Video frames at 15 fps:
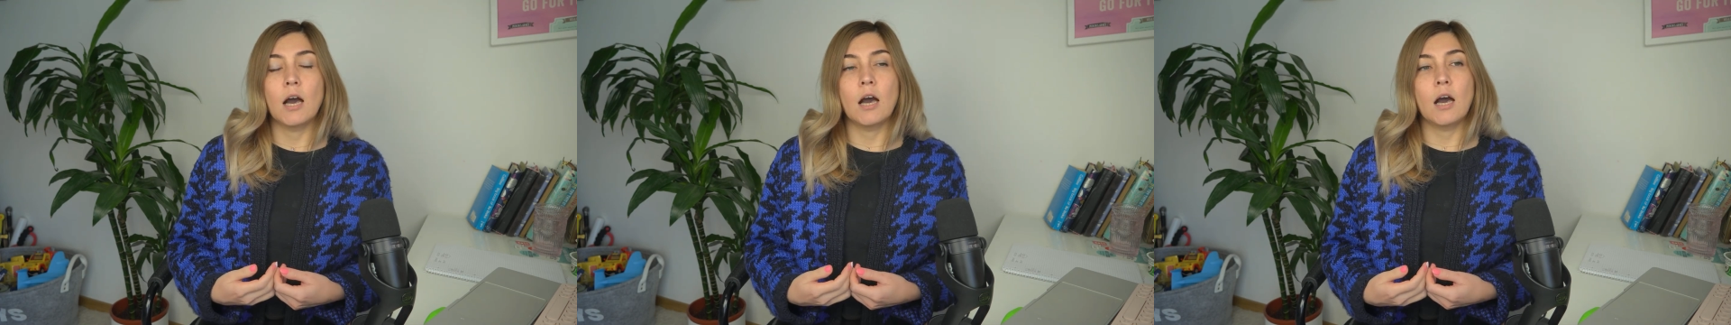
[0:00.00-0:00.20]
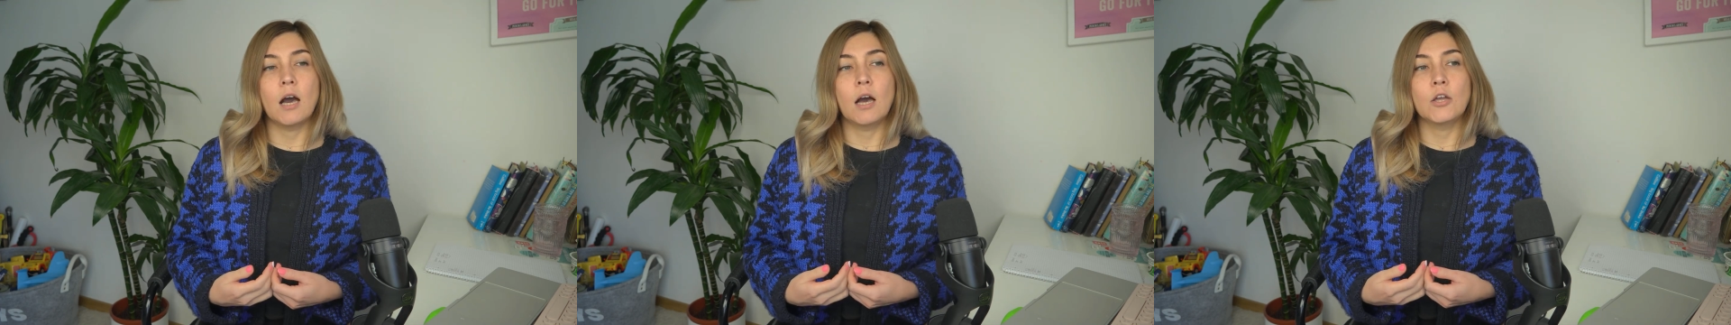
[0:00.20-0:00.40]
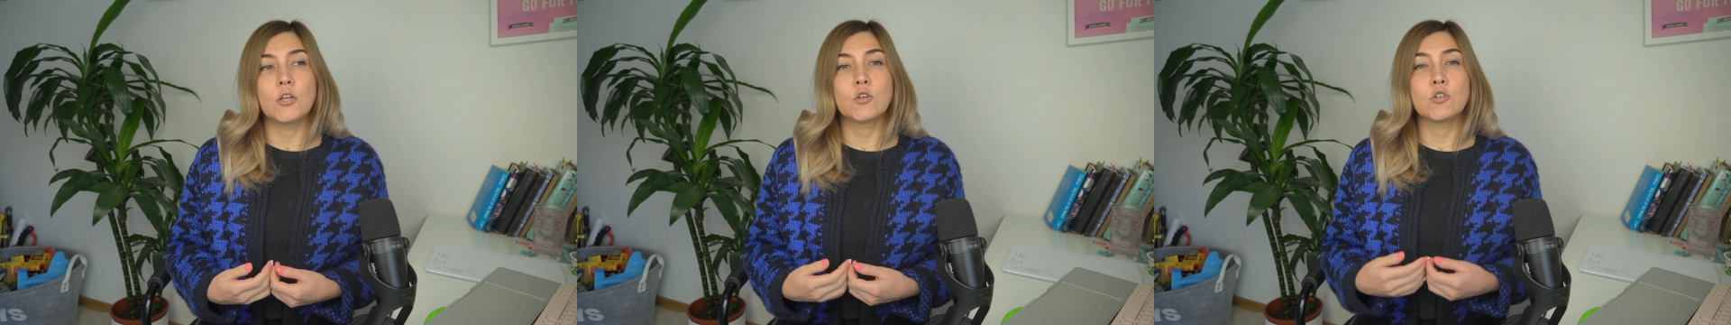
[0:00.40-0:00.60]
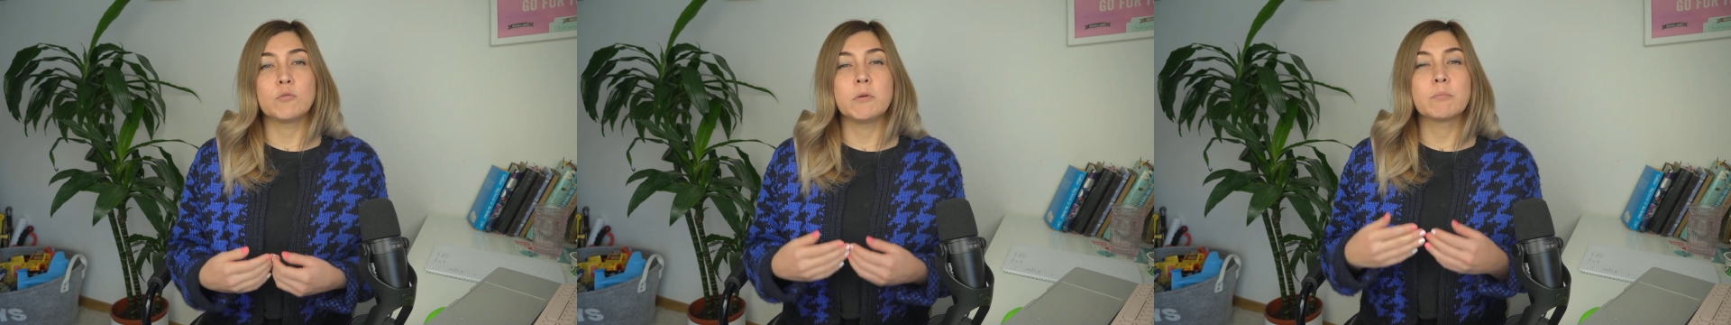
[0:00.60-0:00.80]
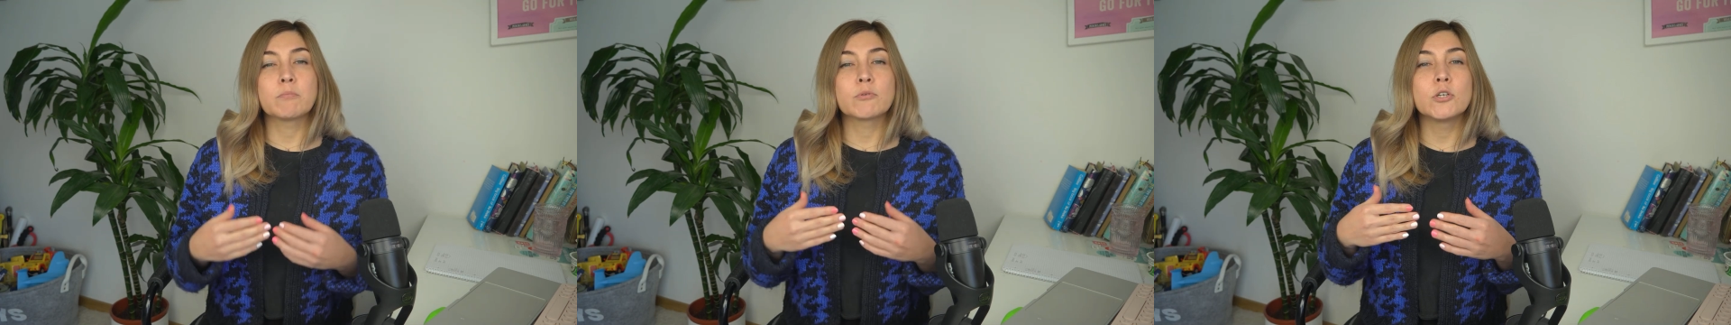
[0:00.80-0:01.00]
It could
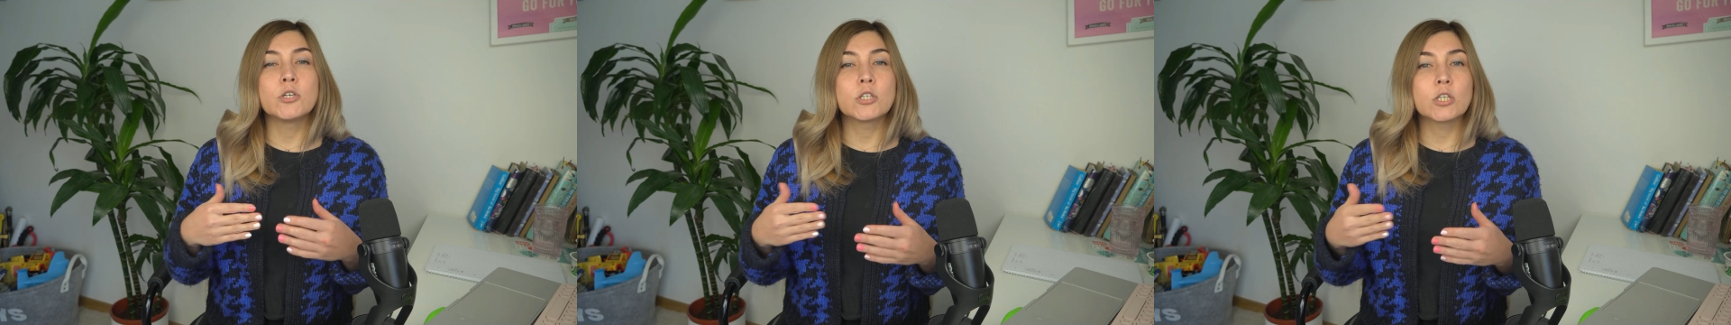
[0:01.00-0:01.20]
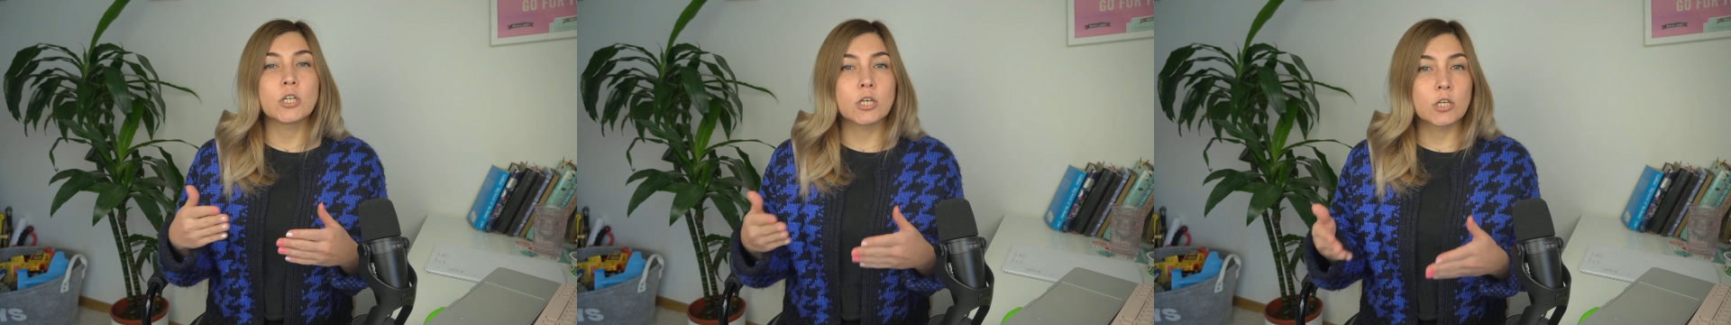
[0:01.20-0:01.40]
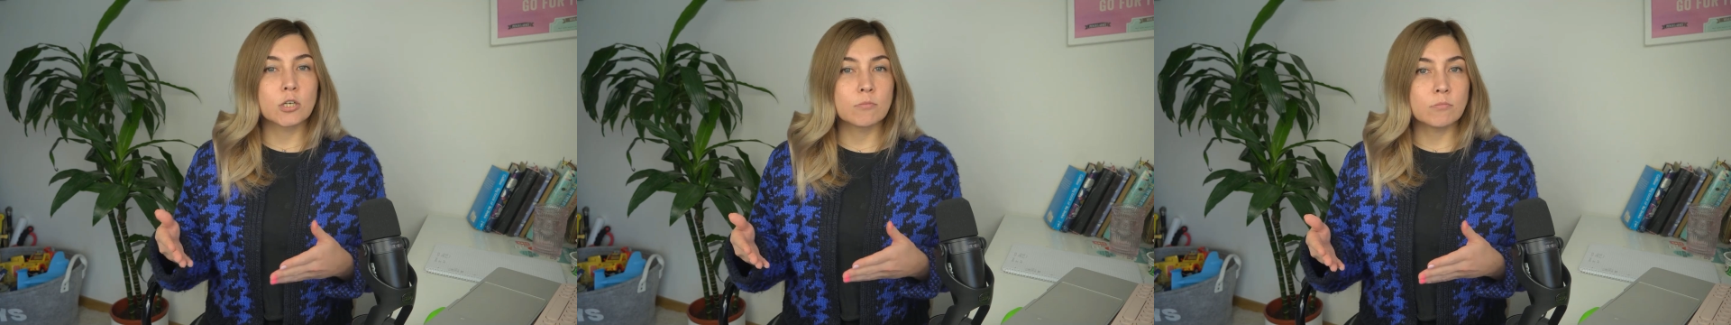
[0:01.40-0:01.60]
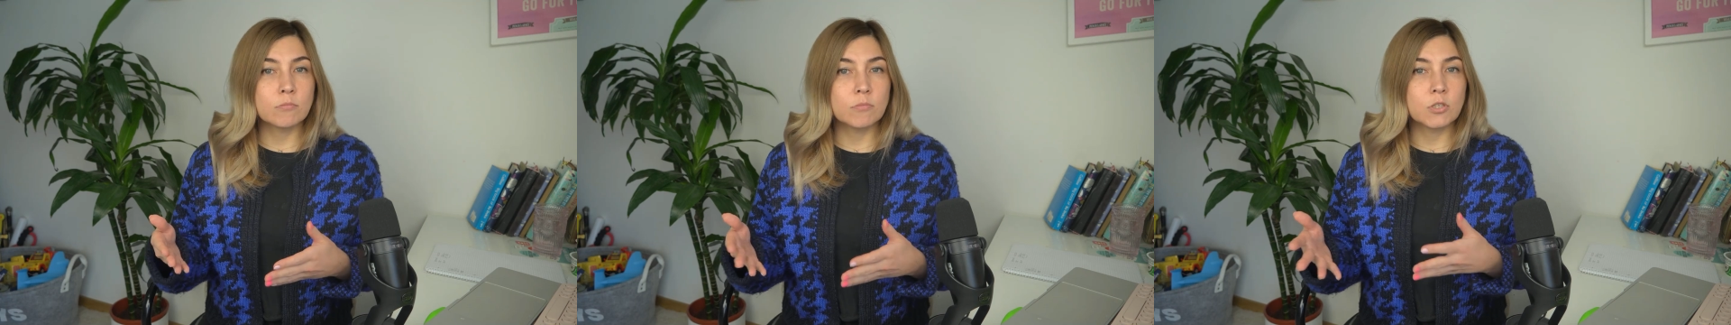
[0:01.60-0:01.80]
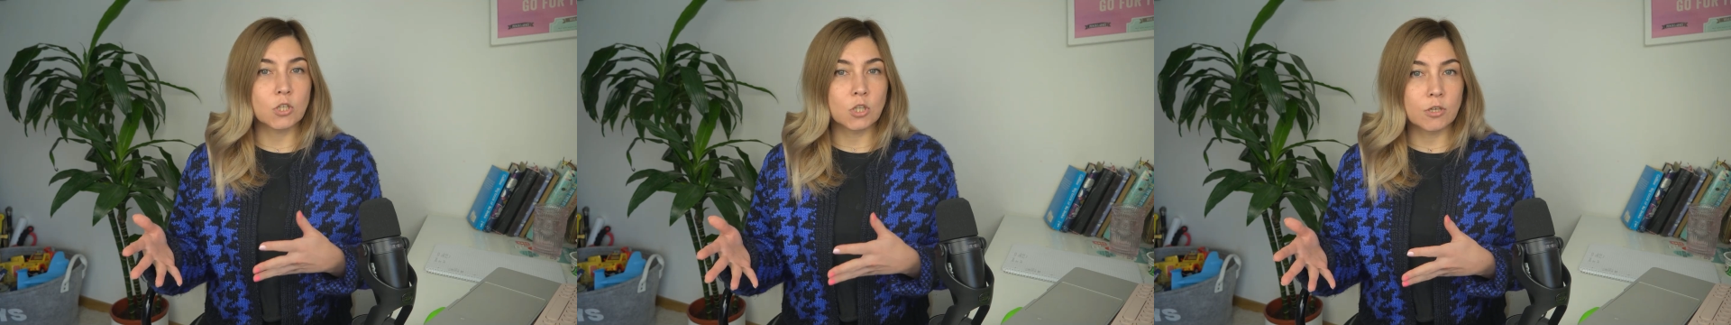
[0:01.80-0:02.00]
be preterm
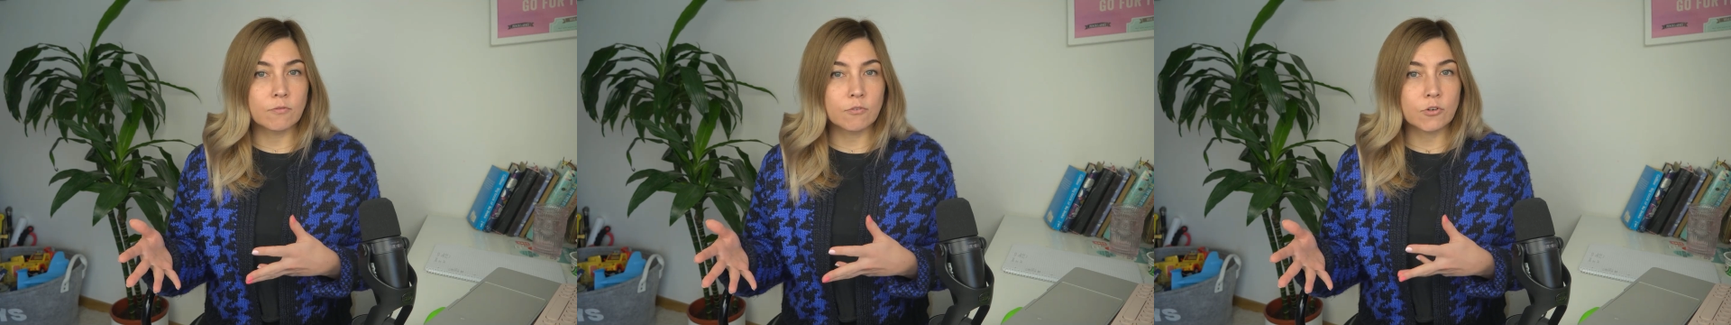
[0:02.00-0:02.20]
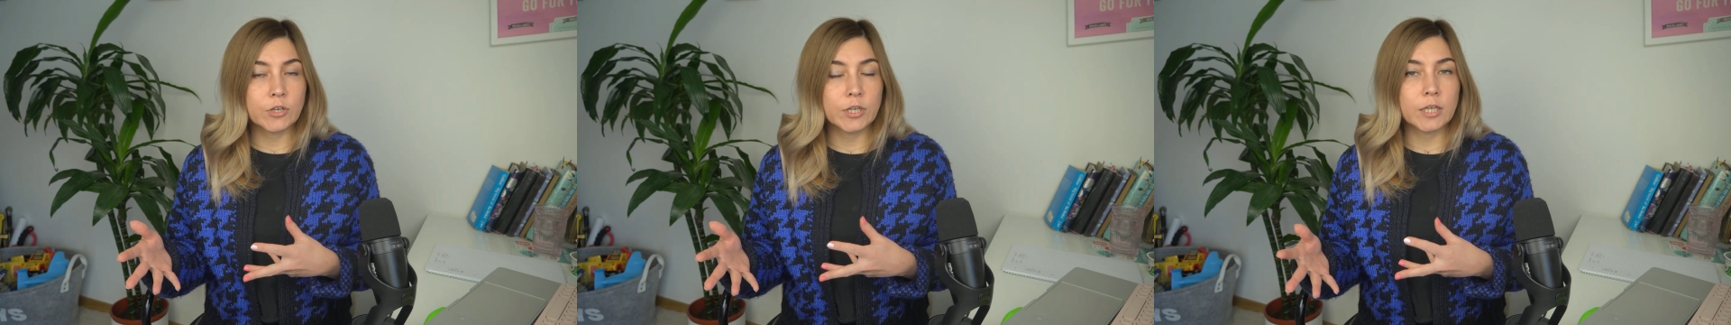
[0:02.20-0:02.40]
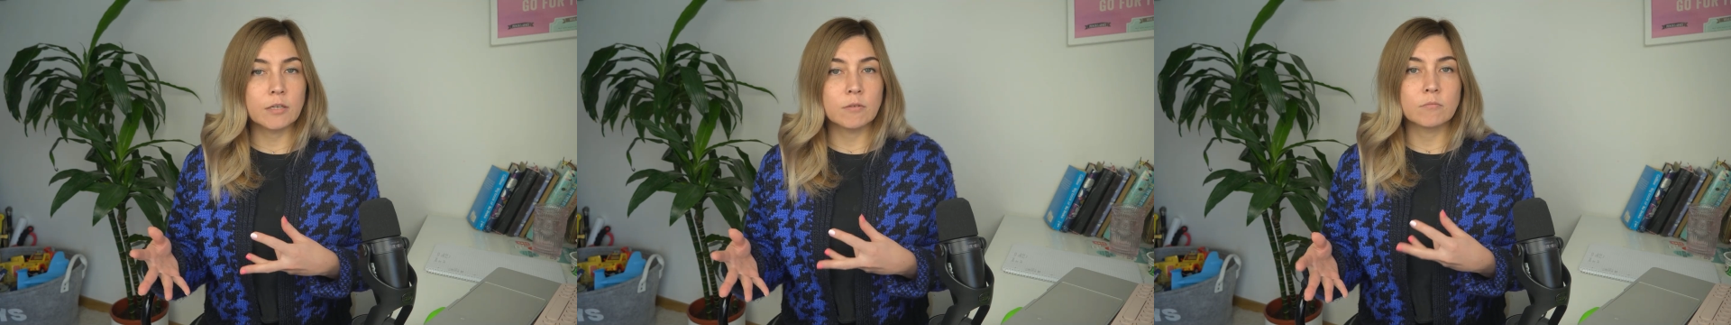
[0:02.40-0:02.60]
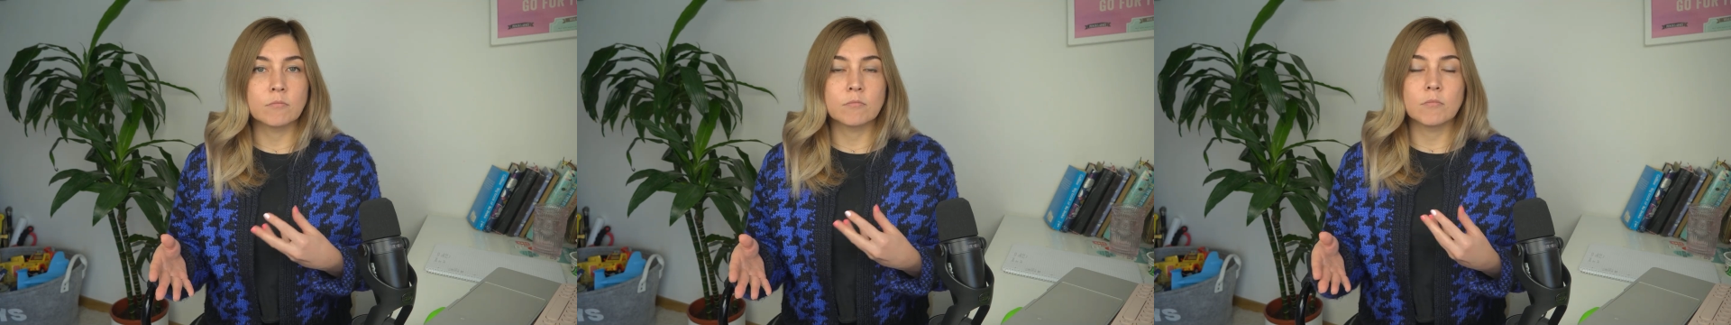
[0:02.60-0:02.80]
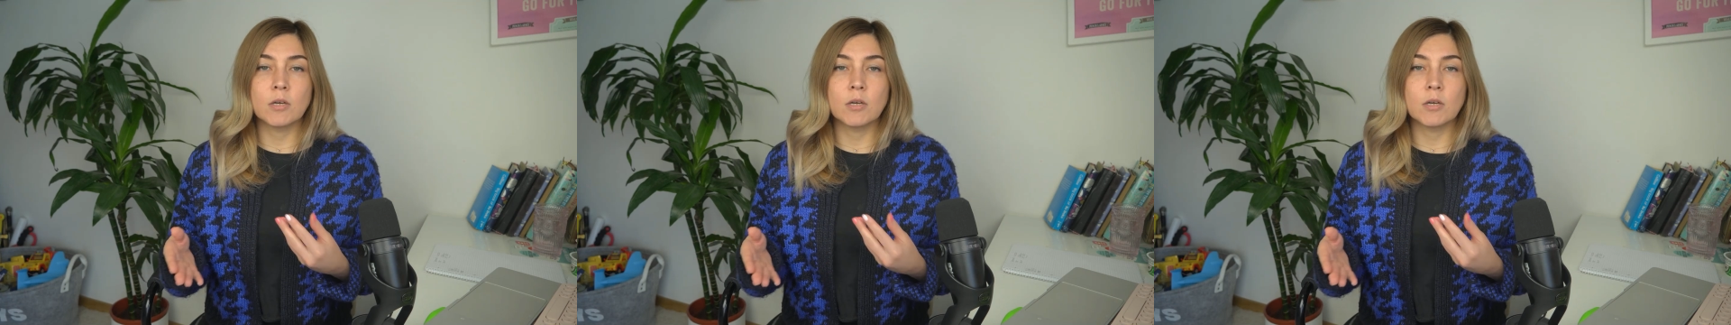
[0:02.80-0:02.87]
delivery